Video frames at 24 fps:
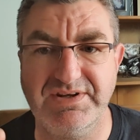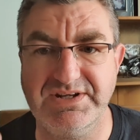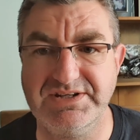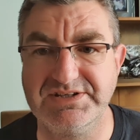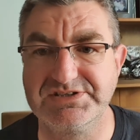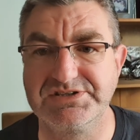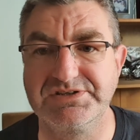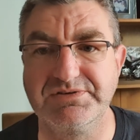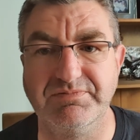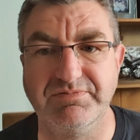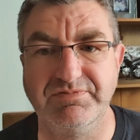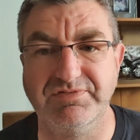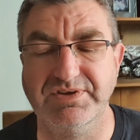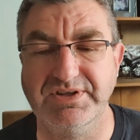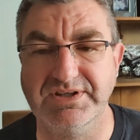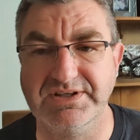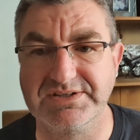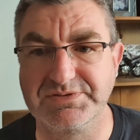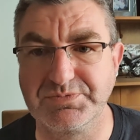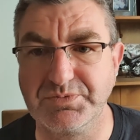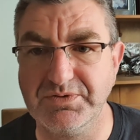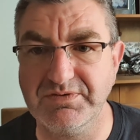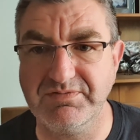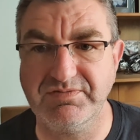is something
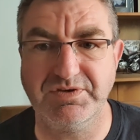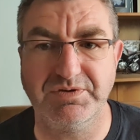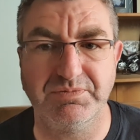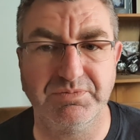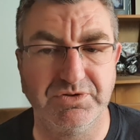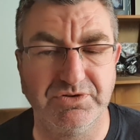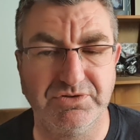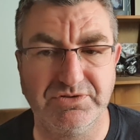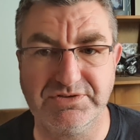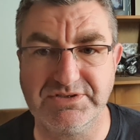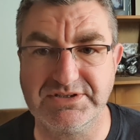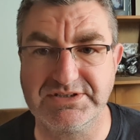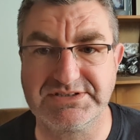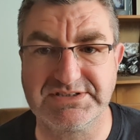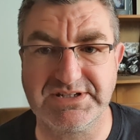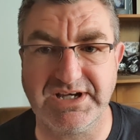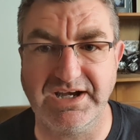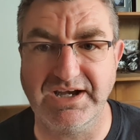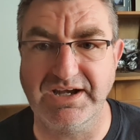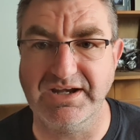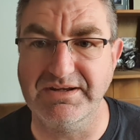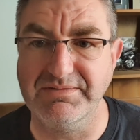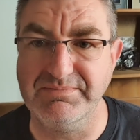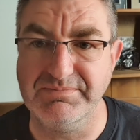that's with you all the
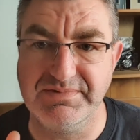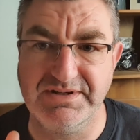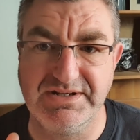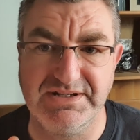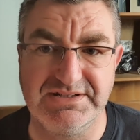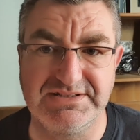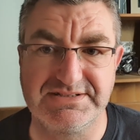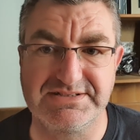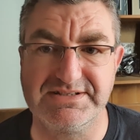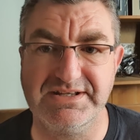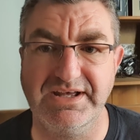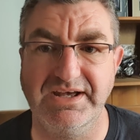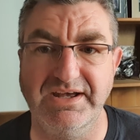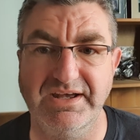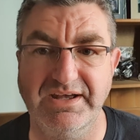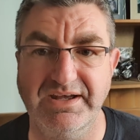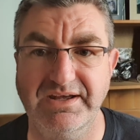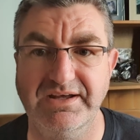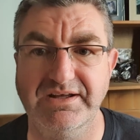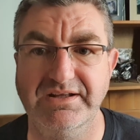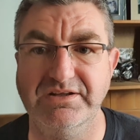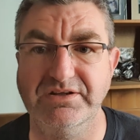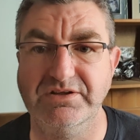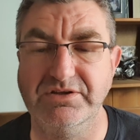time. It's there.